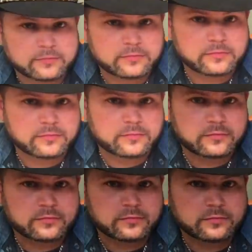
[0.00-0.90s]

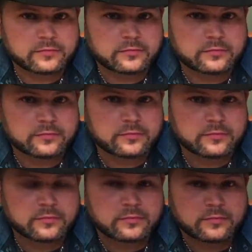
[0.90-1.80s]

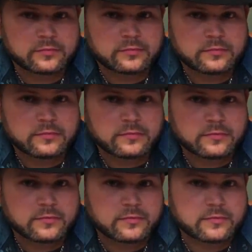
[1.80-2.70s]

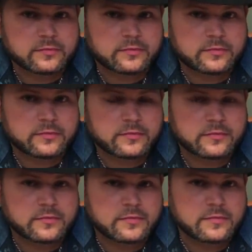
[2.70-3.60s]

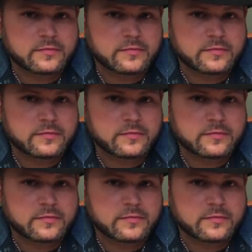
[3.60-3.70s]
(silent)